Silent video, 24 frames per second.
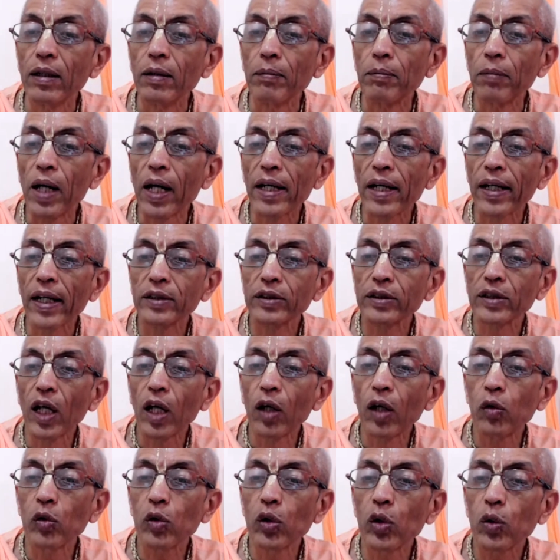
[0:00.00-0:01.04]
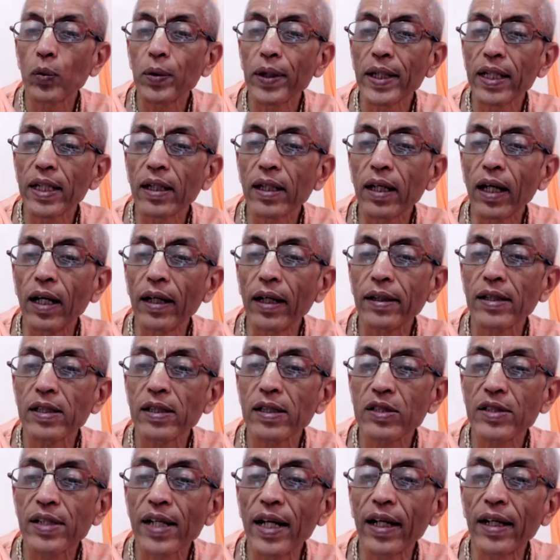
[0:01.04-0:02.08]
Maharaj, how do we
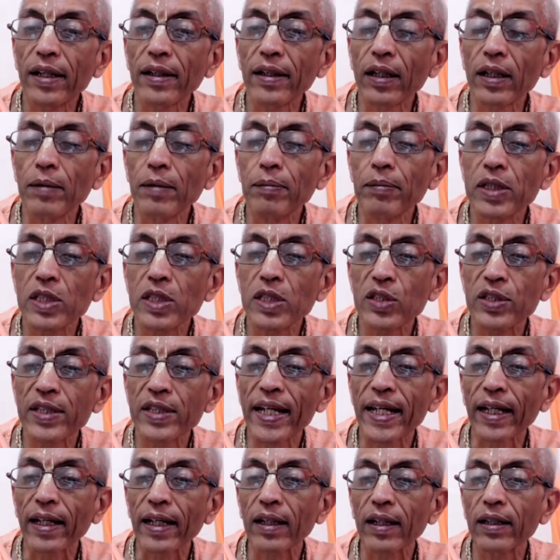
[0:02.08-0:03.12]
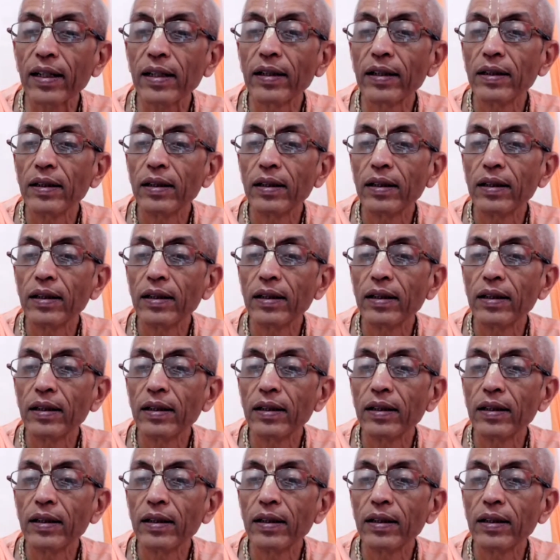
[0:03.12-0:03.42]
understand a mistake?